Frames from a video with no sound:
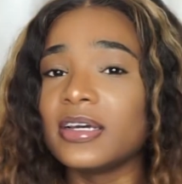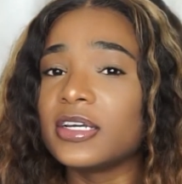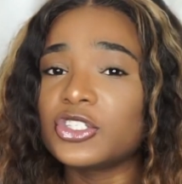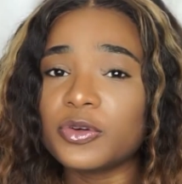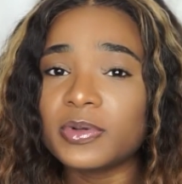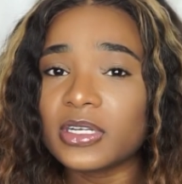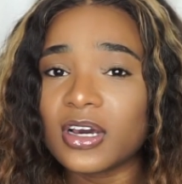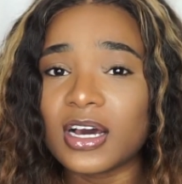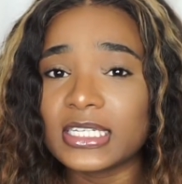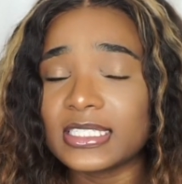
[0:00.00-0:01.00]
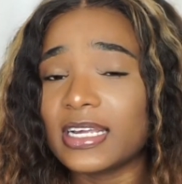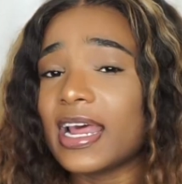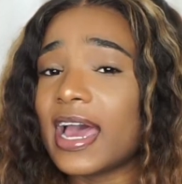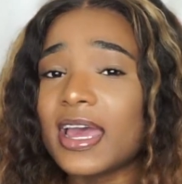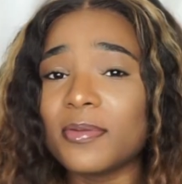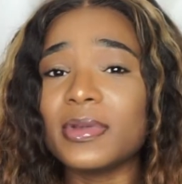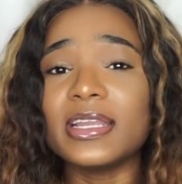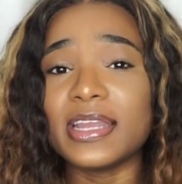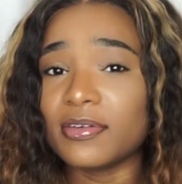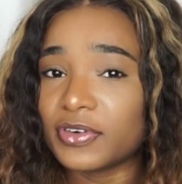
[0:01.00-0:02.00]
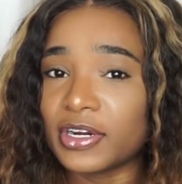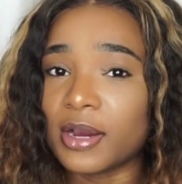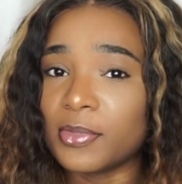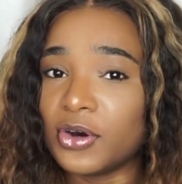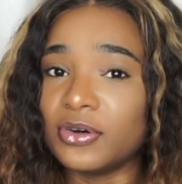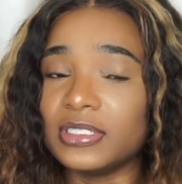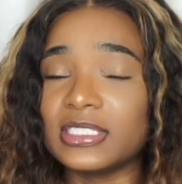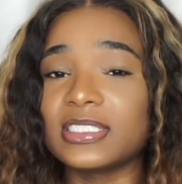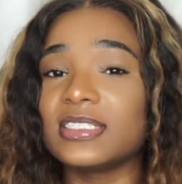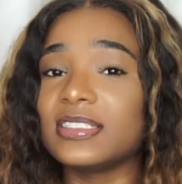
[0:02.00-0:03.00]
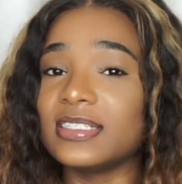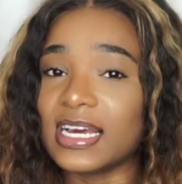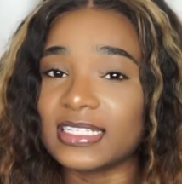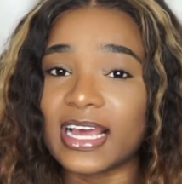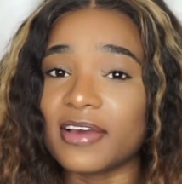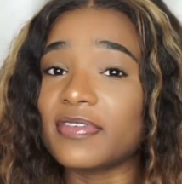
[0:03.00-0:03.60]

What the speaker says: triple the cost, and I'm never about that life.